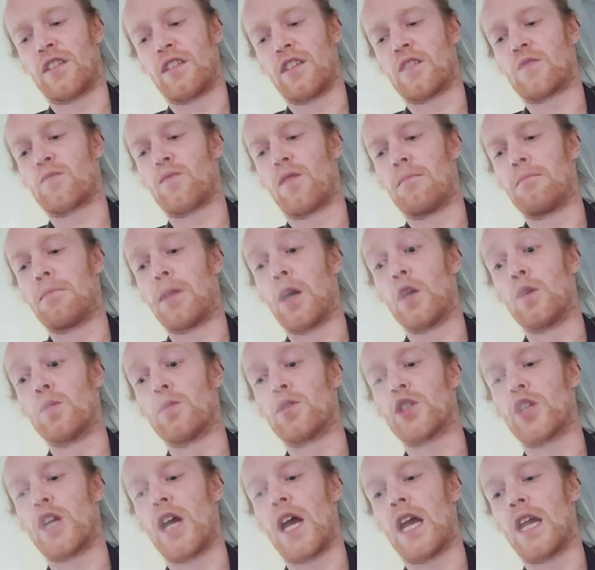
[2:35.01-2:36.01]
this one
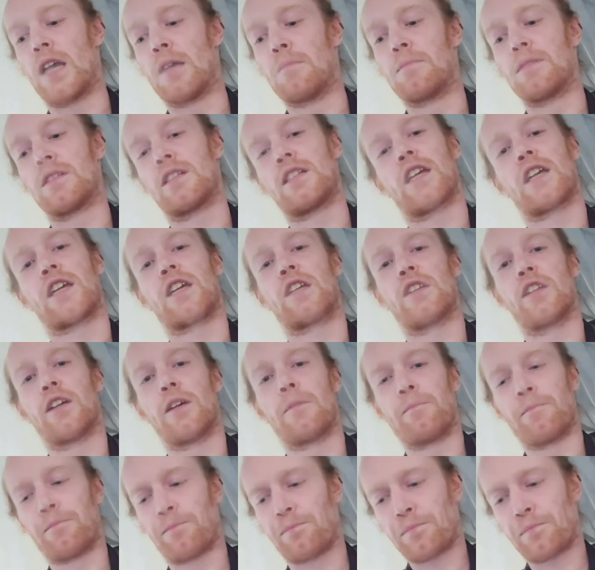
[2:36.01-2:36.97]
Palucci in particular,